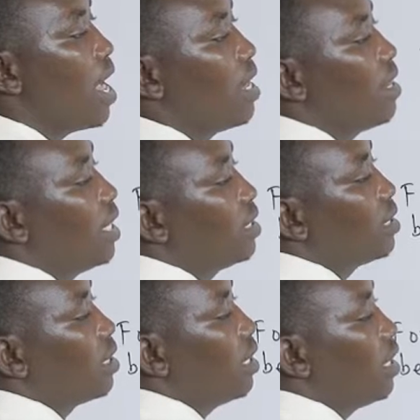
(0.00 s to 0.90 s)
and
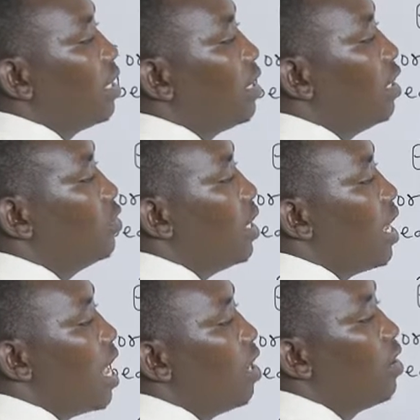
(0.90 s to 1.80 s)
that this
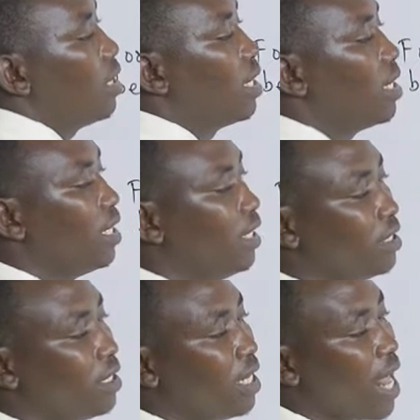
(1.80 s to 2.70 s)
one alone
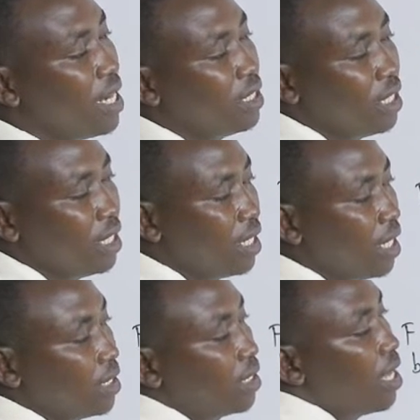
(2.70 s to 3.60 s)
is 90
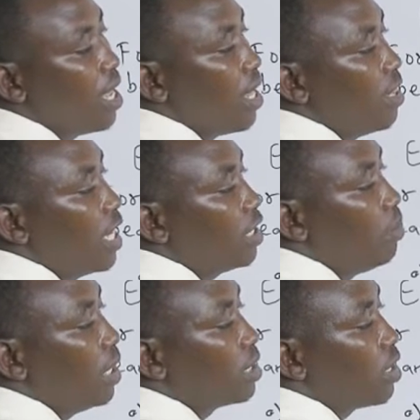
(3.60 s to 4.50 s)
degrees, that
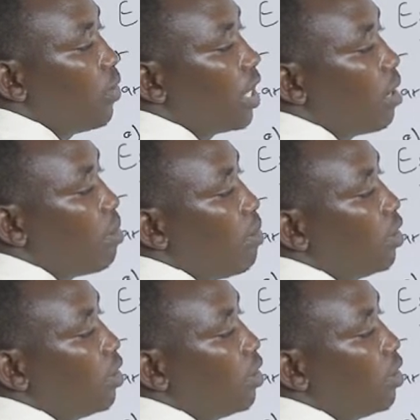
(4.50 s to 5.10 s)
means we can be